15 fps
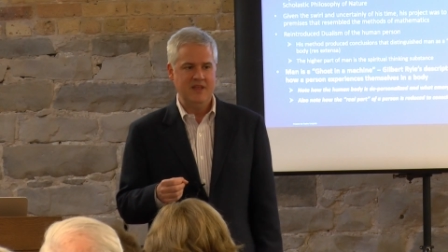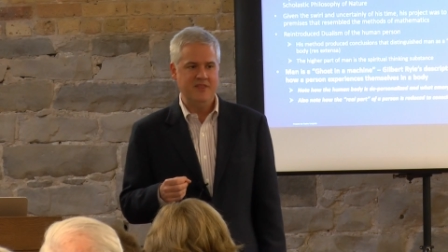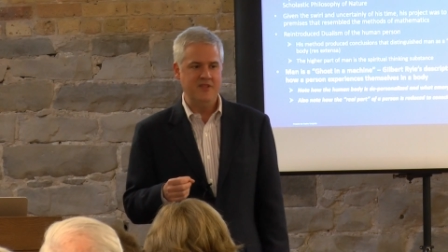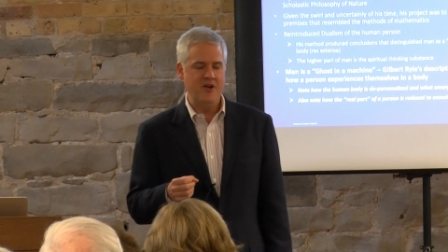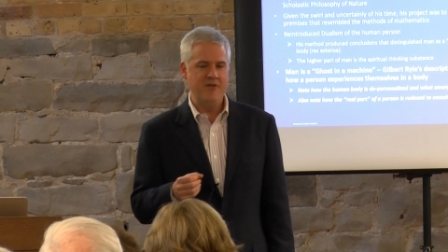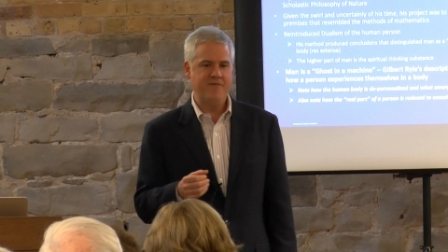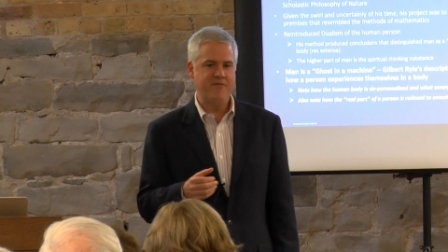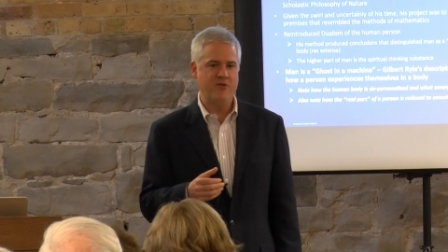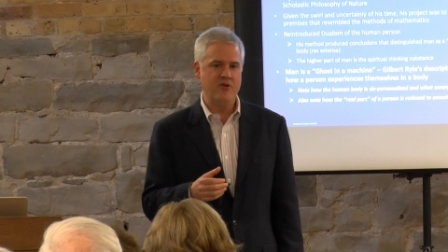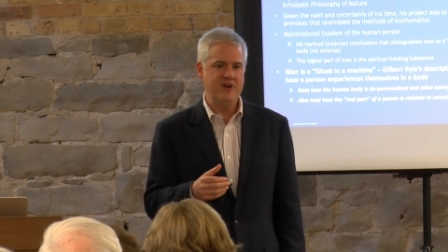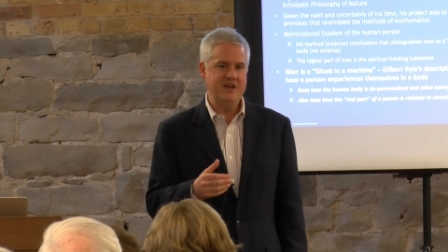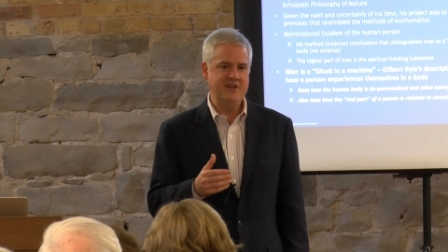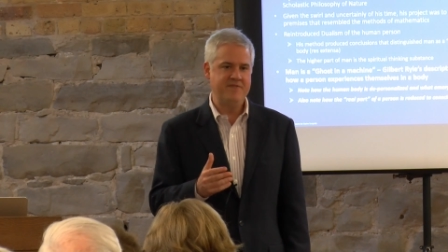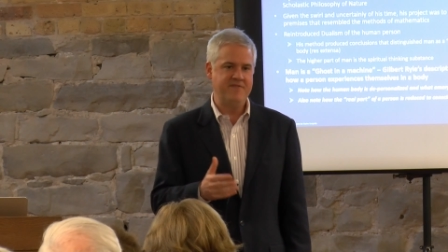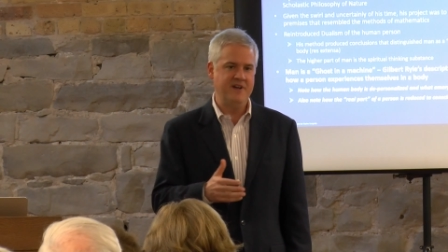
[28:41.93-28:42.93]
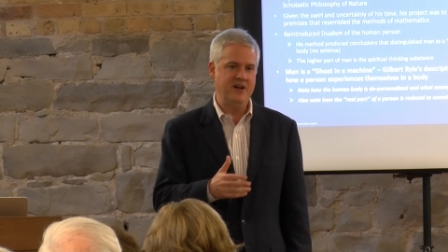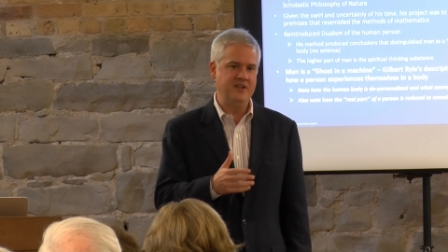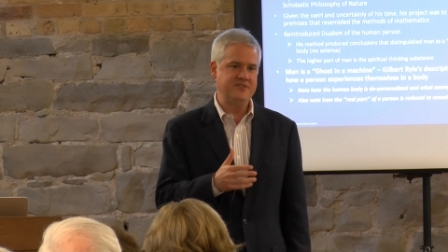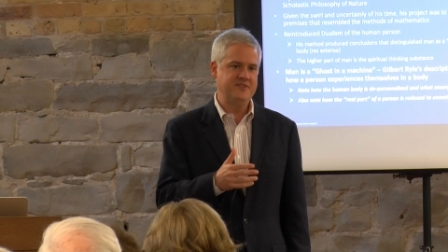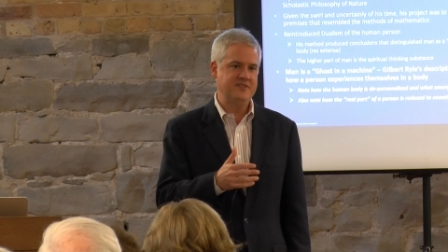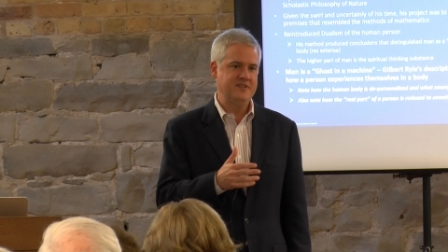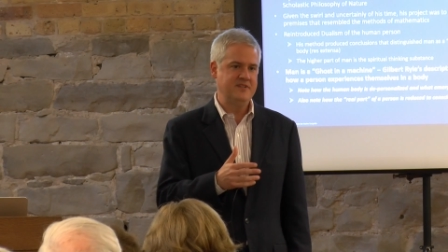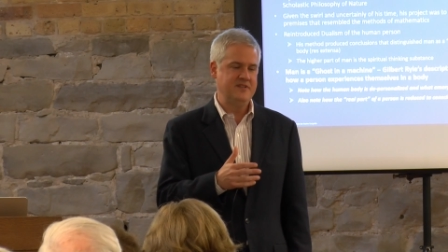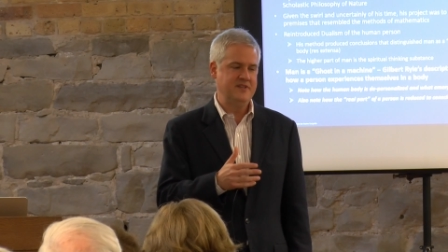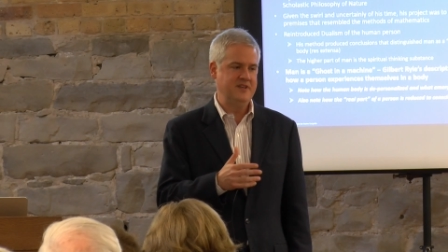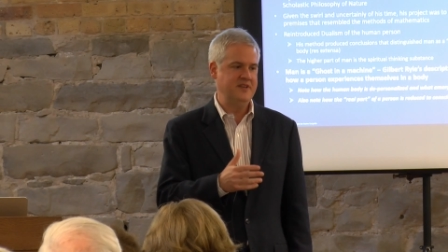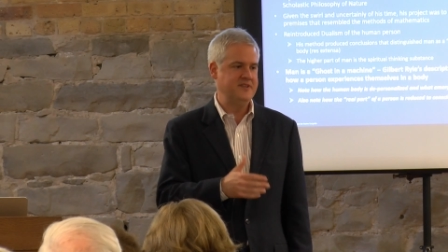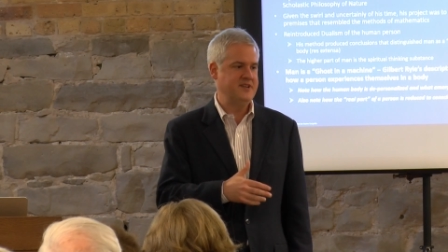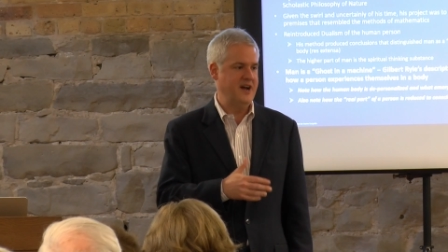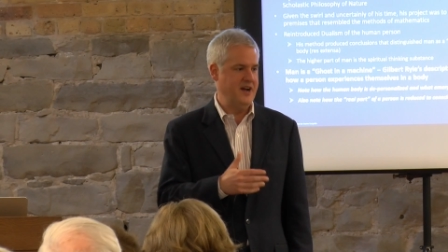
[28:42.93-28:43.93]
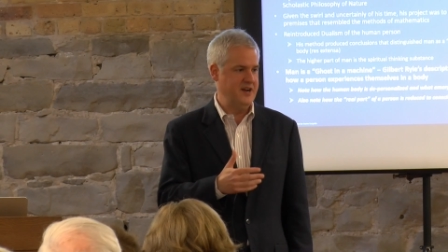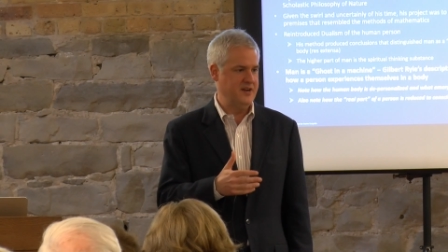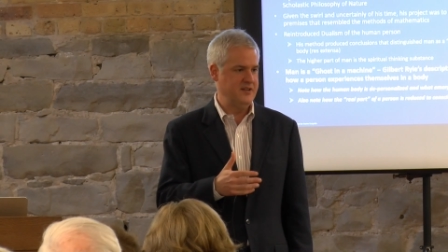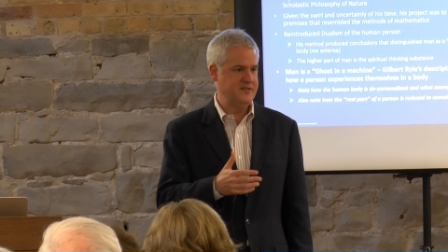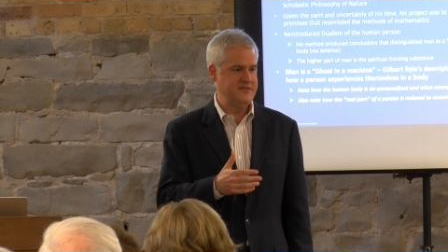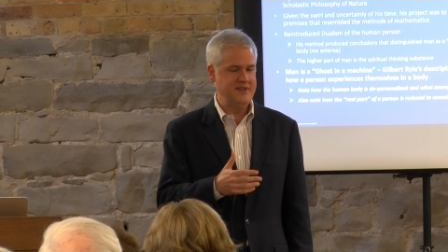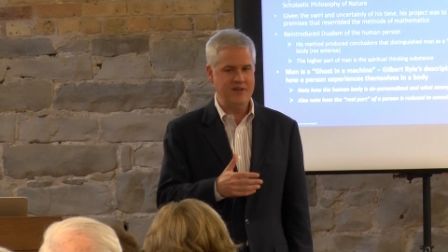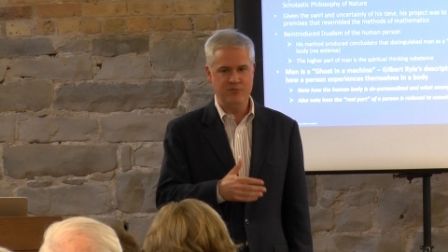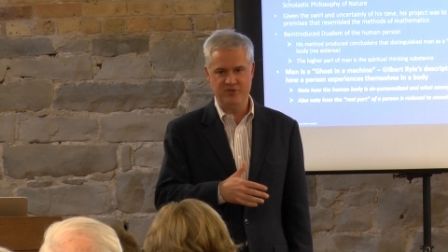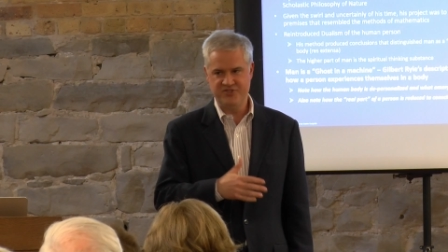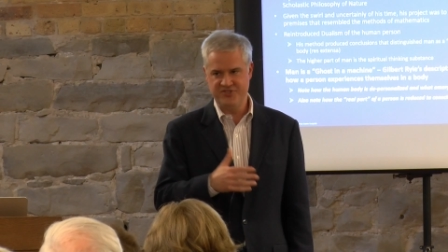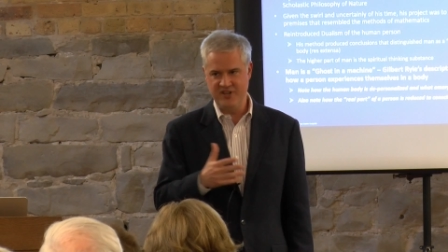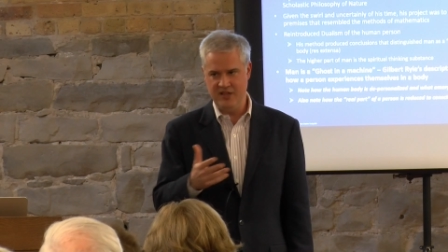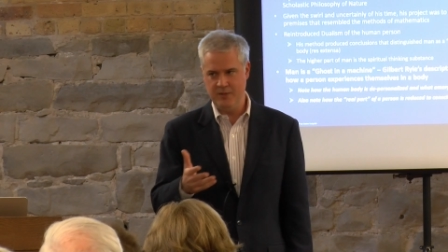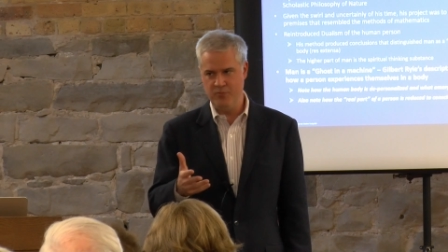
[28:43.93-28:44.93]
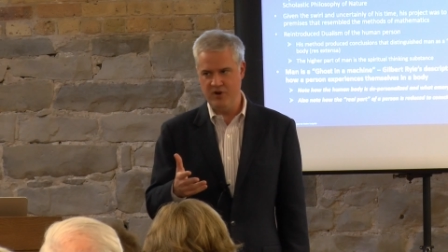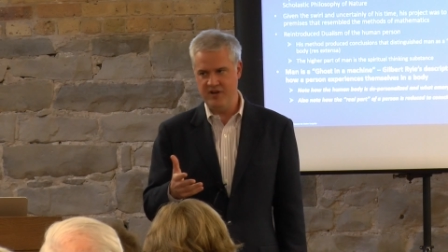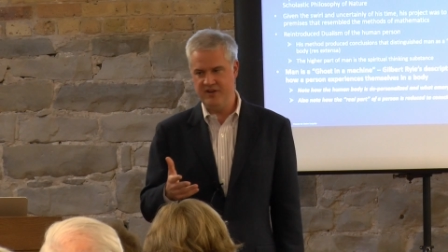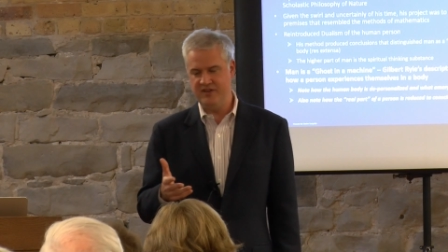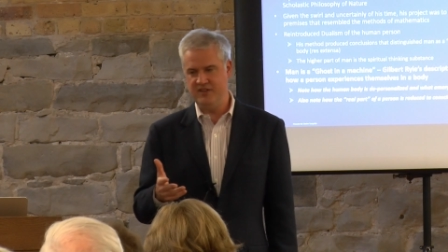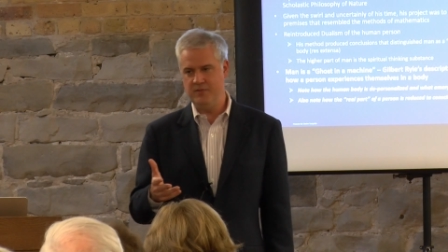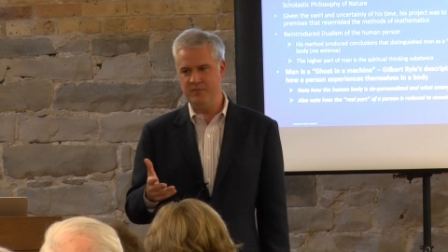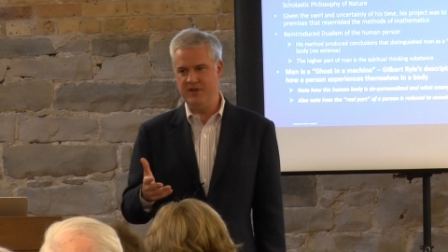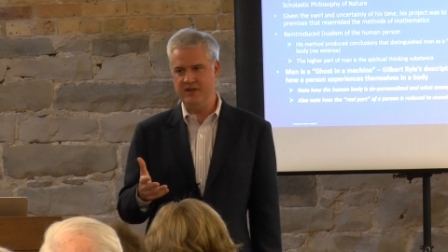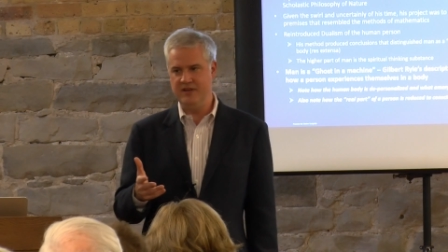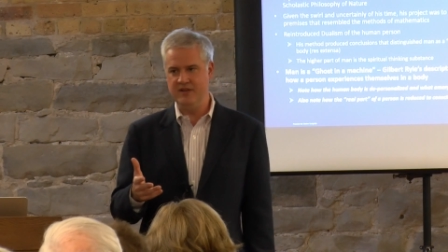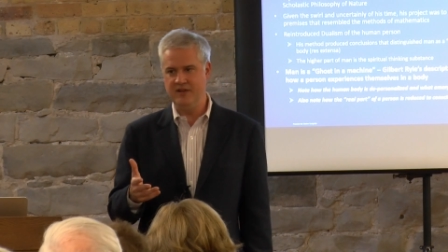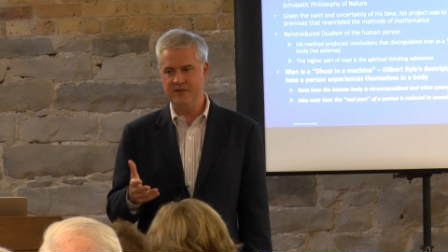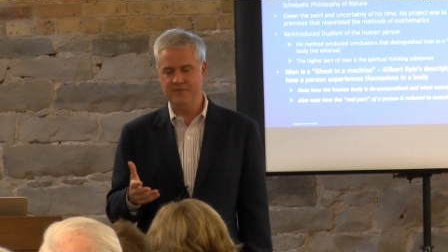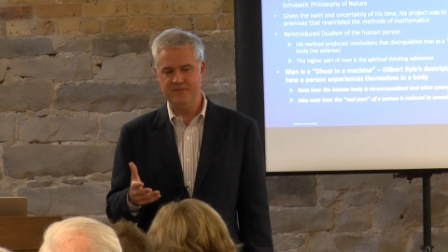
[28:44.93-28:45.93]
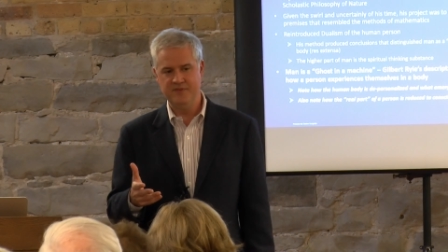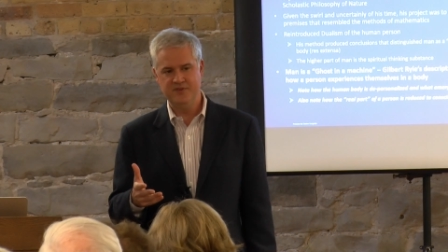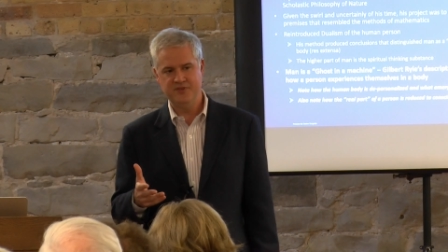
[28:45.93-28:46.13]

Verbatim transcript: Therefore, he felt entitled and was celebrated in the media